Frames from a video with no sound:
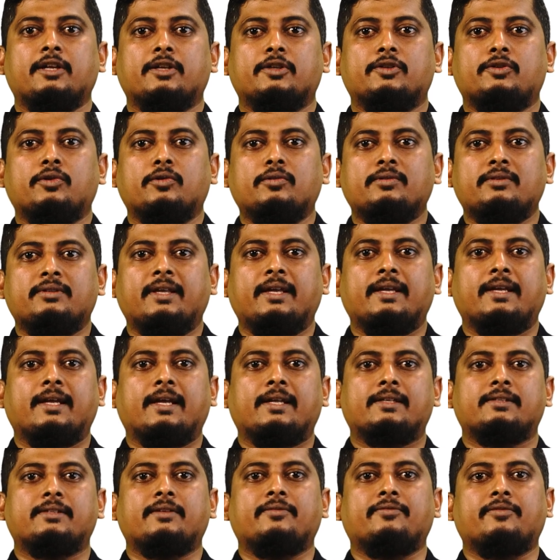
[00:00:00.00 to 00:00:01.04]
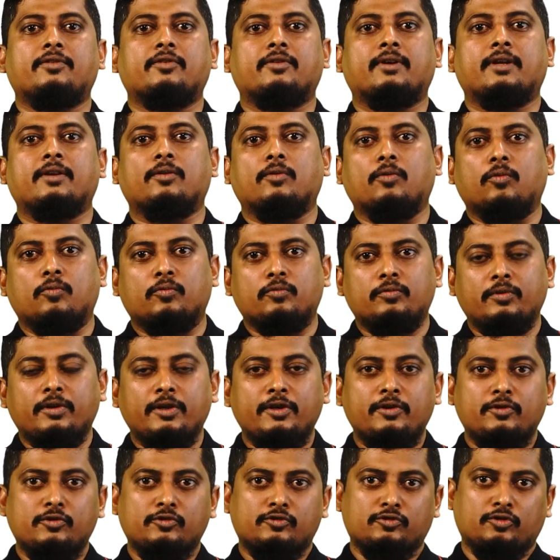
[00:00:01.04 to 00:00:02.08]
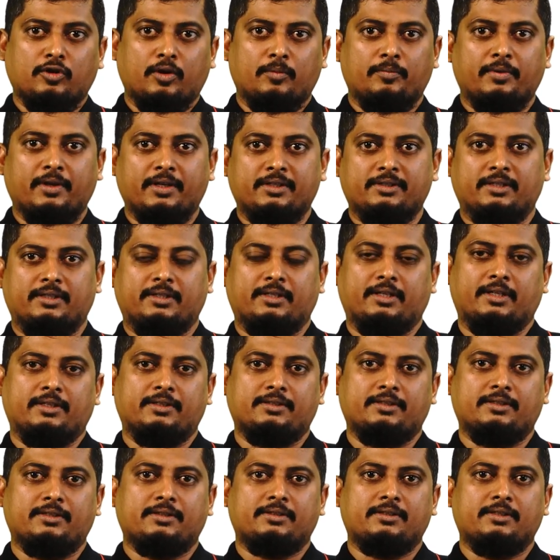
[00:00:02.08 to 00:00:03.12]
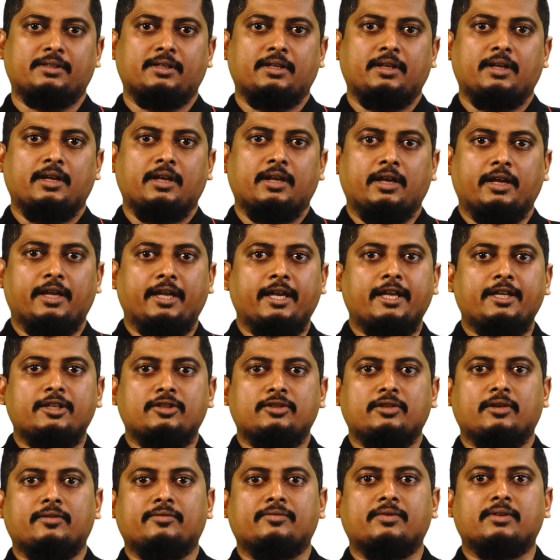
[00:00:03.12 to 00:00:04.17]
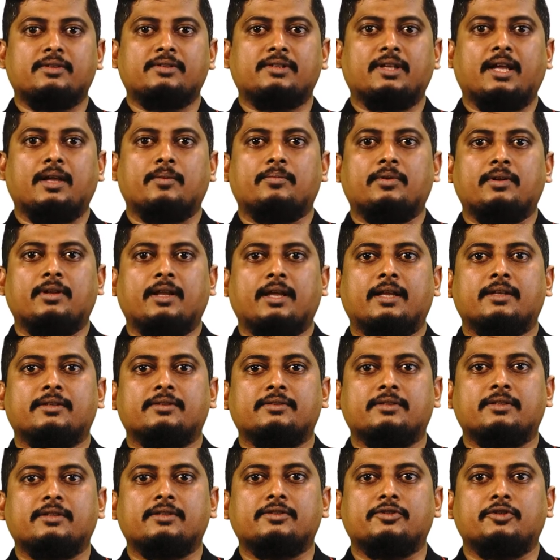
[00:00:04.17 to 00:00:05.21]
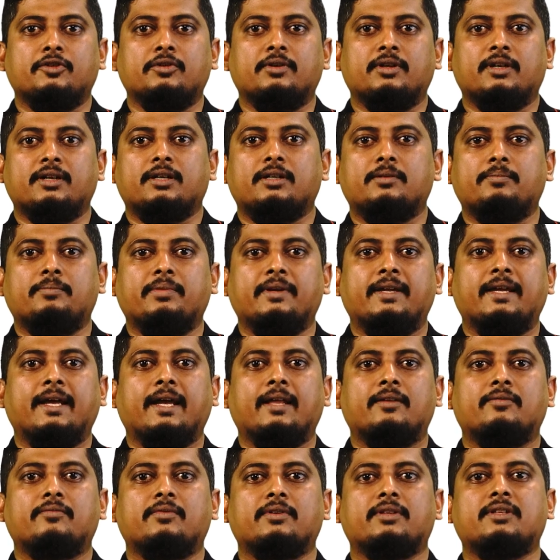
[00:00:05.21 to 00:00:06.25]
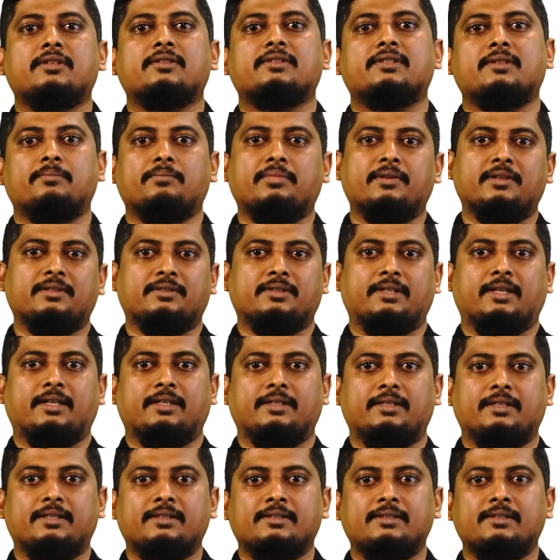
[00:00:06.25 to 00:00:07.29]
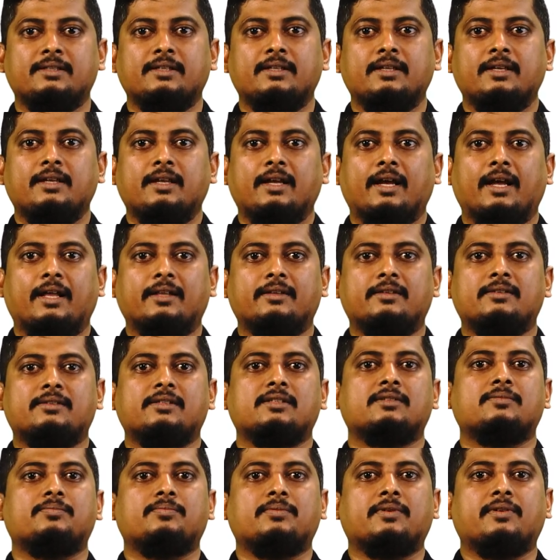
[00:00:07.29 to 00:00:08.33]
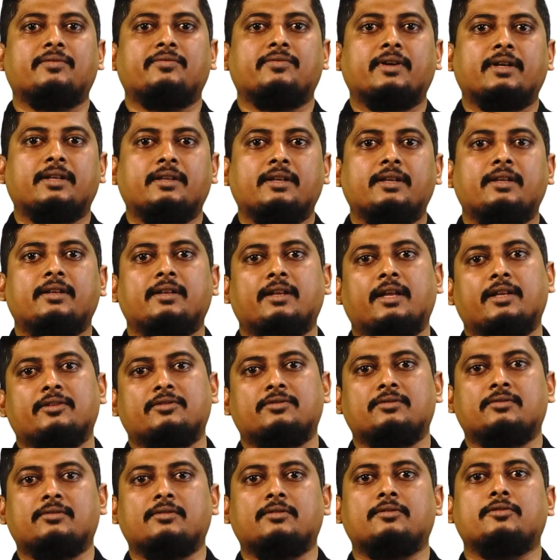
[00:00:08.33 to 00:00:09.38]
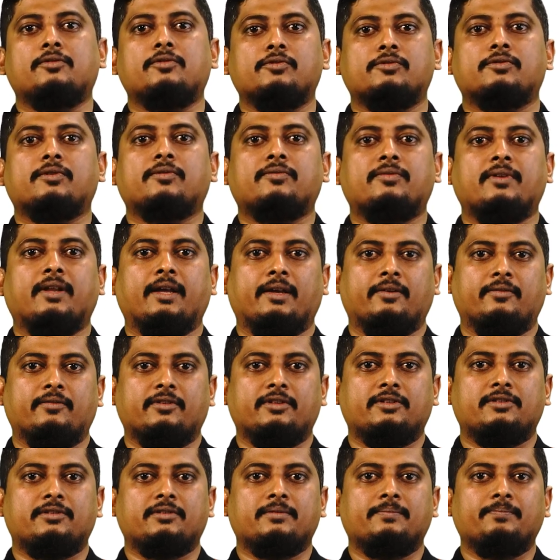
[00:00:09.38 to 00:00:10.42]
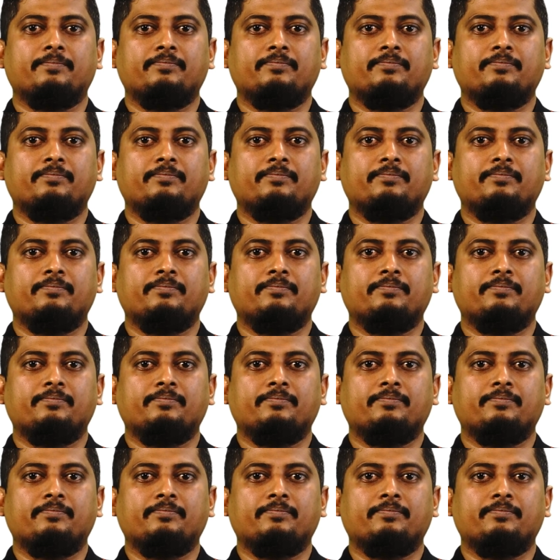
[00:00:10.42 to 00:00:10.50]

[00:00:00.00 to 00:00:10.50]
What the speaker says: Don't think as if you can only use complex sentences. Each of the sample answers you heard began with a simple sentence, and this is perfectly natural use of language.